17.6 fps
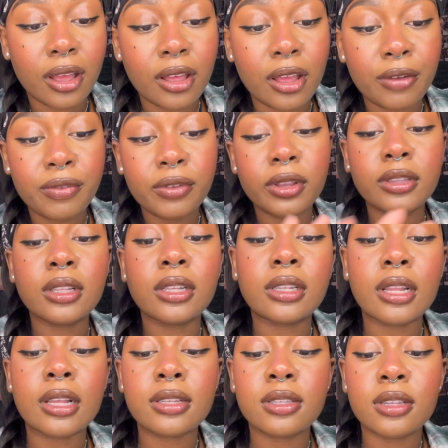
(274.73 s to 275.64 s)
I feel like the
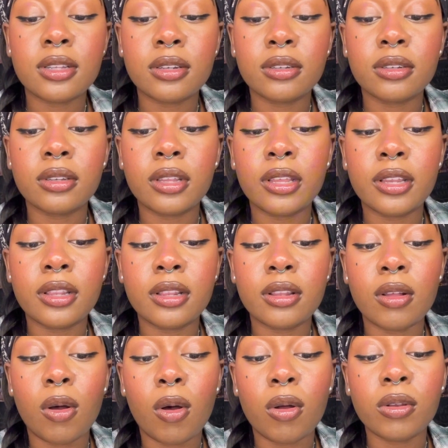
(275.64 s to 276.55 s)
lesson
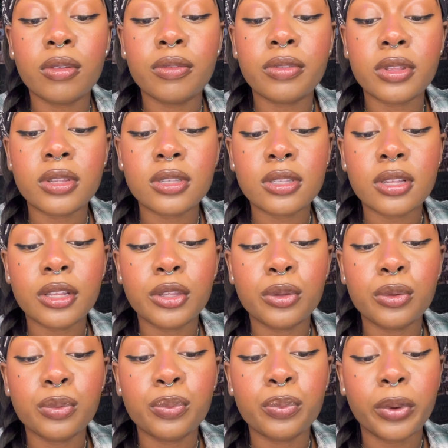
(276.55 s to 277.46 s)
in all of this that
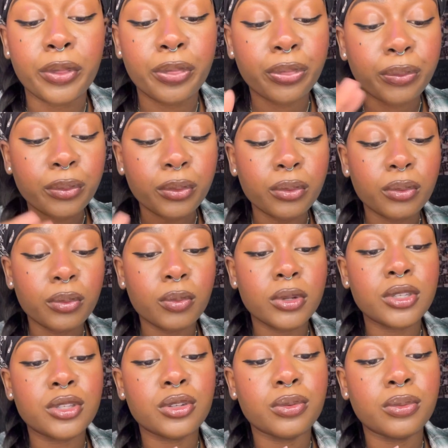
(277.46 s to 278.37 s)
you went through
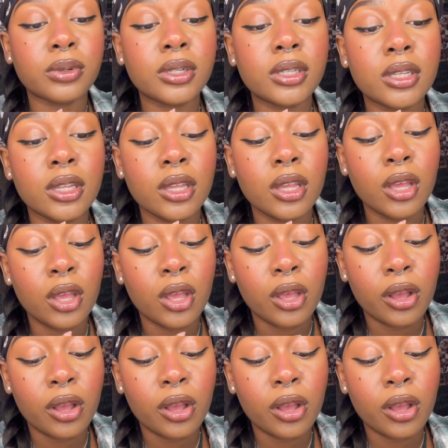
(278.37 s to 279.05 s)
was to really